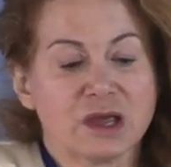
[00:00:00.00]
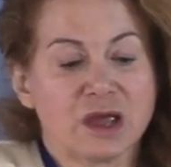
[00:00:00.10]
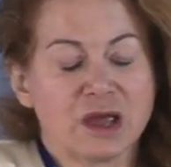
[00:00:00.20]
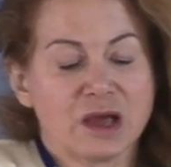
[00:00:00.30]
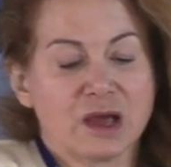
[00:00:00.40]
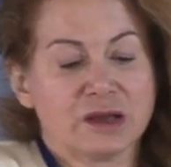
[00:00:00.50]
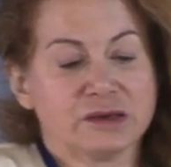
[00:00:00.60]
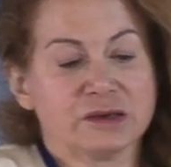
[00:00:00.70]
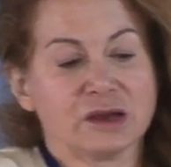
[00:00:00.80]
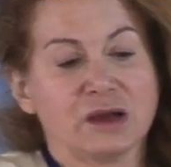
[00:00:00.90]

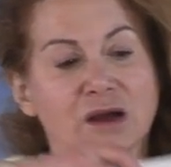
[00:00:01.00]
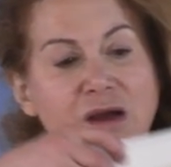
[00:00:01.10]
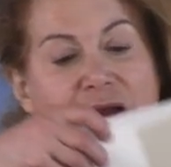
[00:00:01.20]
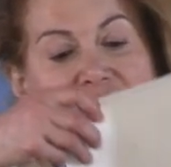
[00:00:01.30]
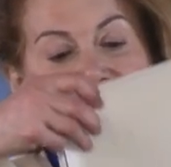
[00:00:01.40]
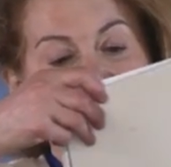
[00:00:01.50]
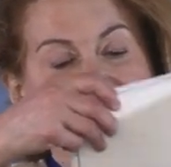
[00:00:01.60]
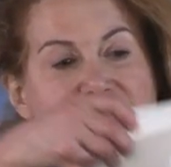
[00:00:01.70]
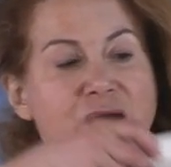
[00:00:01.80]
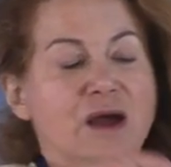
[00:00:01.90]
and at
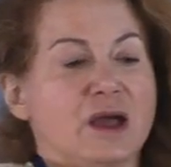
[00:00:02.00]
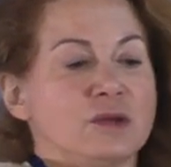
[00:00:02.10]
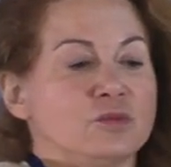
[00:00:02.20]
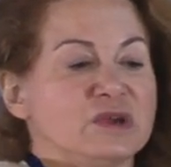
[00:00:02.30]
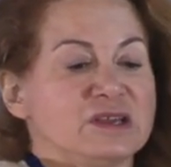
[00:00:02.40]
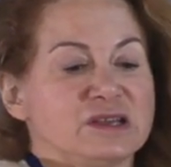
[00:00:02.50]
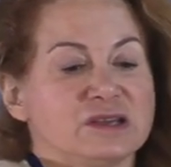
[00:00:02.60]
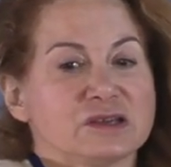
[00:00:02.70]
that time we